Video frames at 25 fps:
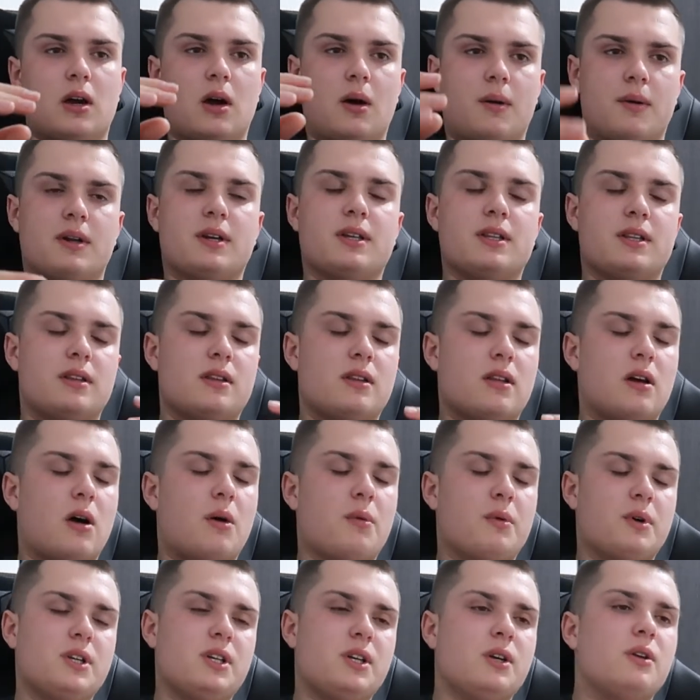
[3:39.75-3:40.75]
I
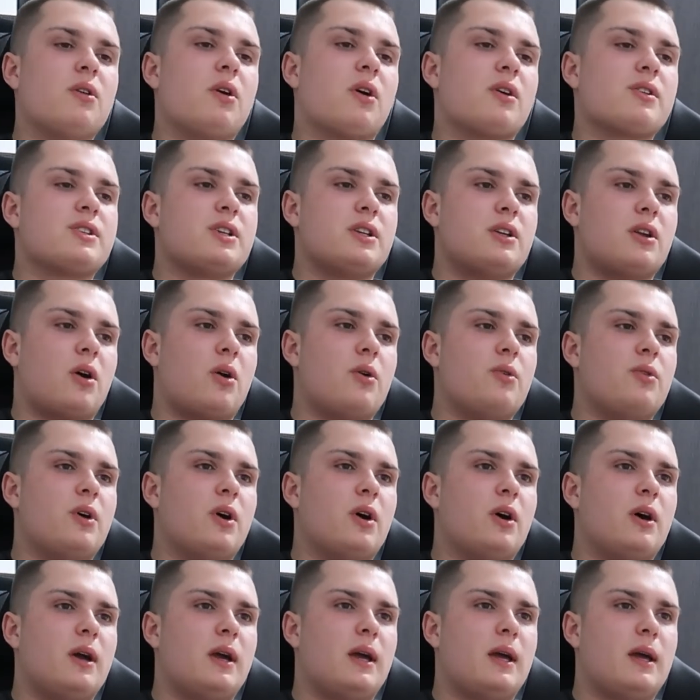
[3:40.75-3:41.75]
want you lot to know
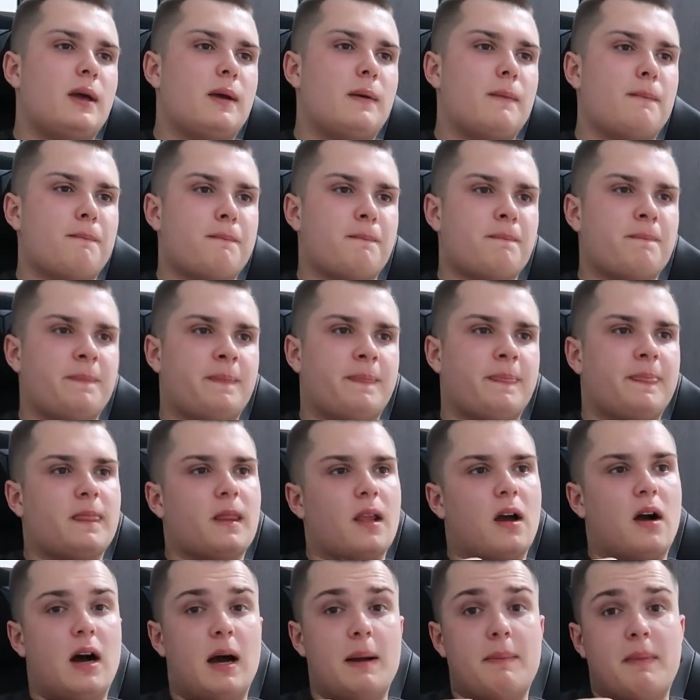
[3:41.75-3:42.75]
that
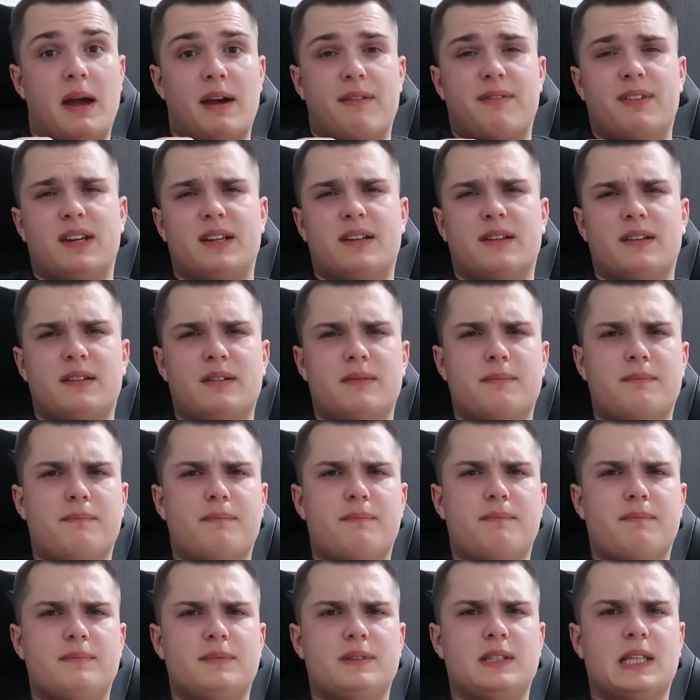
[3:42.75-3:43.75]
I'm having a
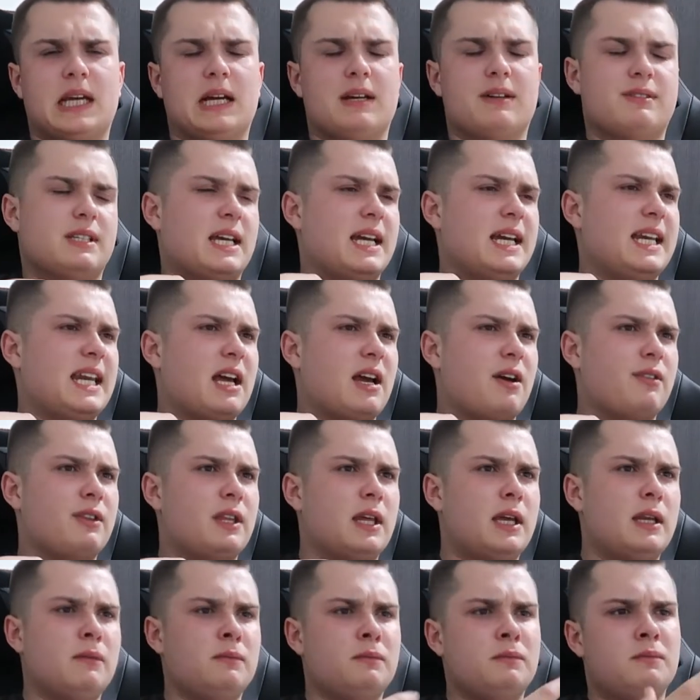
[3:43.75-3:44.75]
down day now and
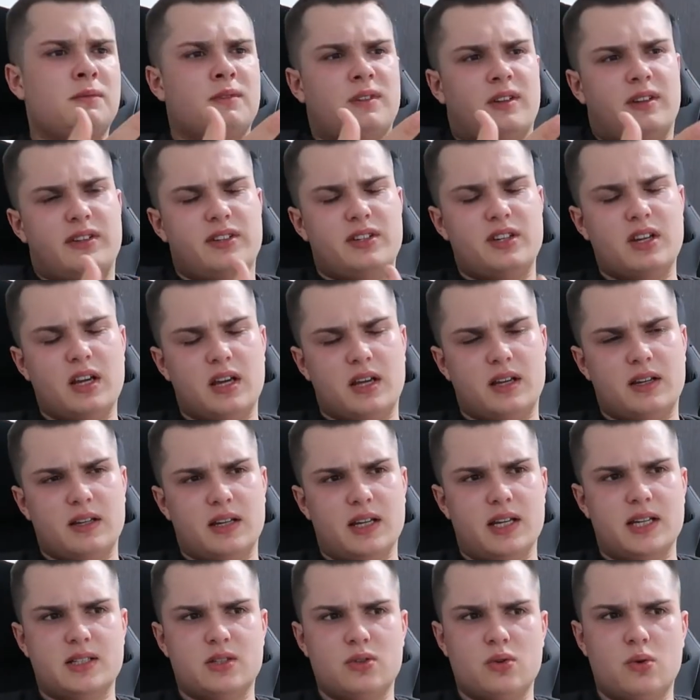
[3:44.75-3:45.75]
then. And yeah,
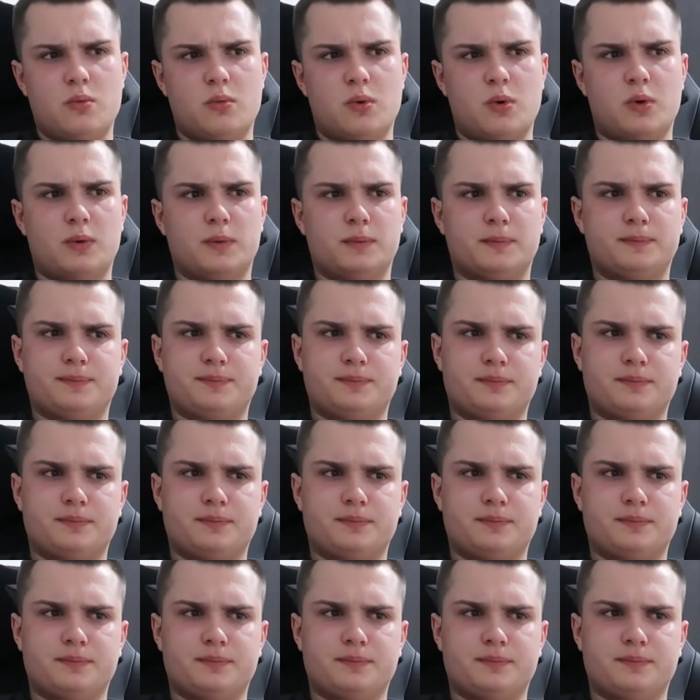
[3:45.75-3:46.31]
it's normal.